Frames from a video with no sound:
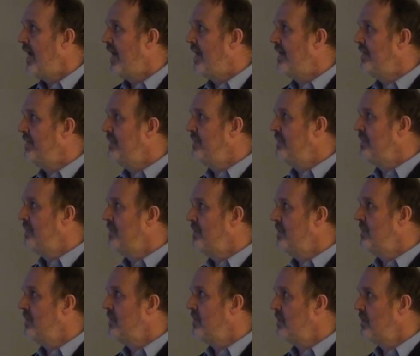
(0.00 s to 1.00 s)
And
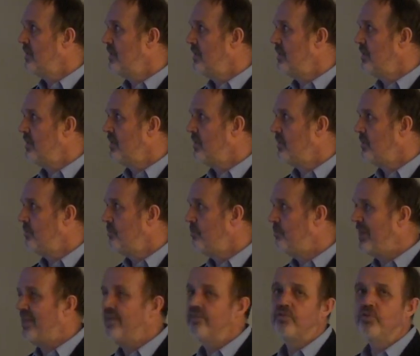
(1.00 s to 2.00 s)
um,
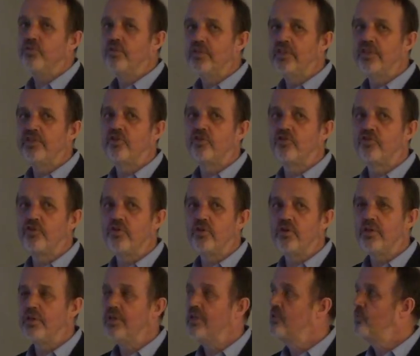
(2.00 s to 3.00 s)
based on
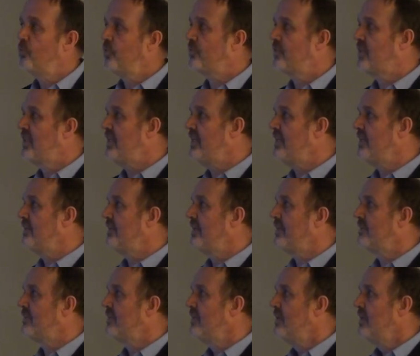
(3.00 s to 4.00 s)
literature, it was clear
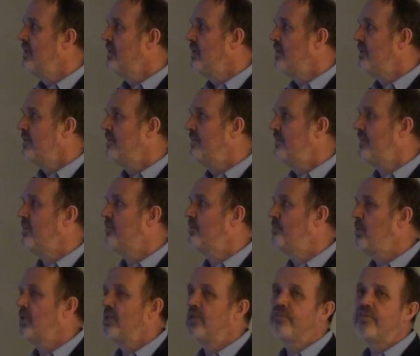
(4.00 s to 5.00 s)
that
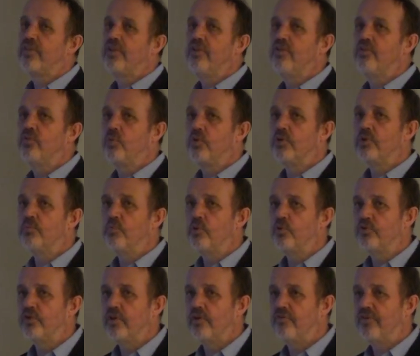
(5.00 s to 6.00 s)
six policies were the
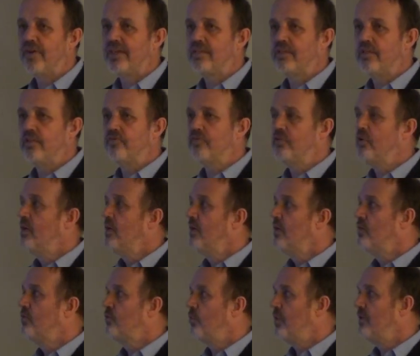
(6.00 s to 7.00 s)
most effective
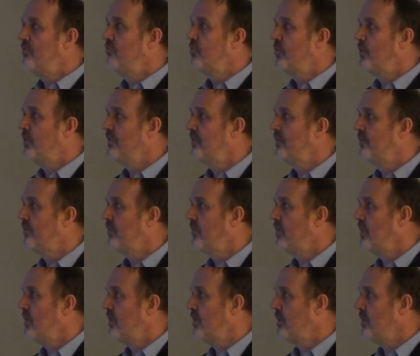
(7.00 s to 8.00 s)
to influence
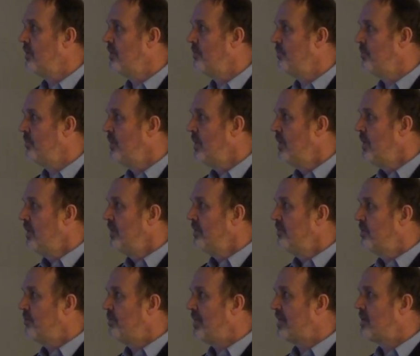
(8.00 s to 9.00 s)
uh, um,
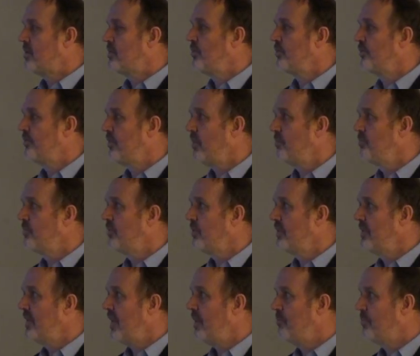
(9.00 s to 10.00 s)
tobacco
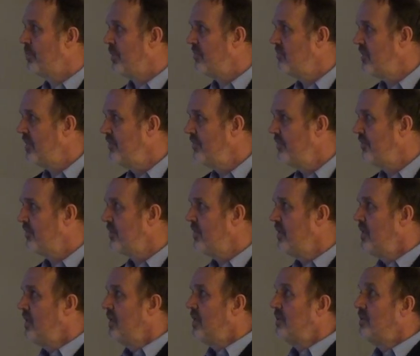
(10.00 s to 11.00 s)
consumption and
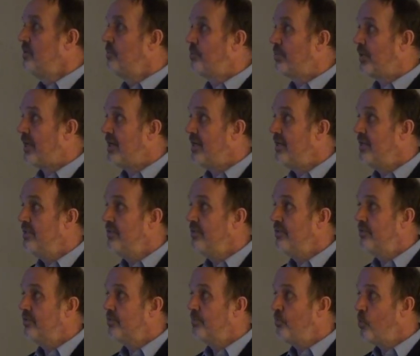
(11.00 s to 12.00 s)
prevalence the
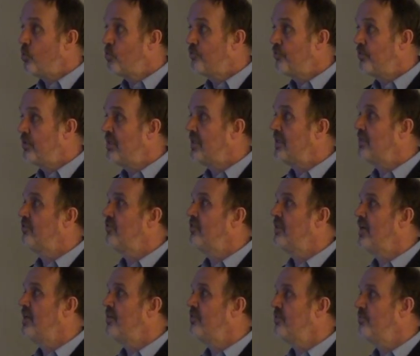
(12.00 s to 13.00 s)
prize, vote free
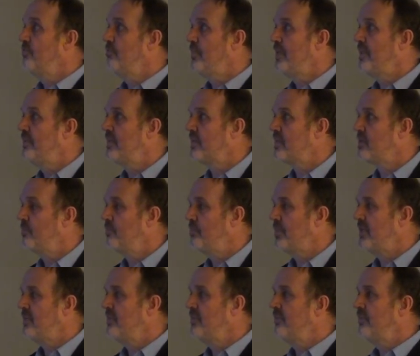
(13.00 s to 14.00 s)
legislation, media
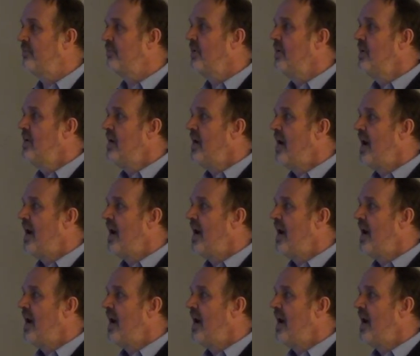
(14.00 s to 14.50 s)
campaigns,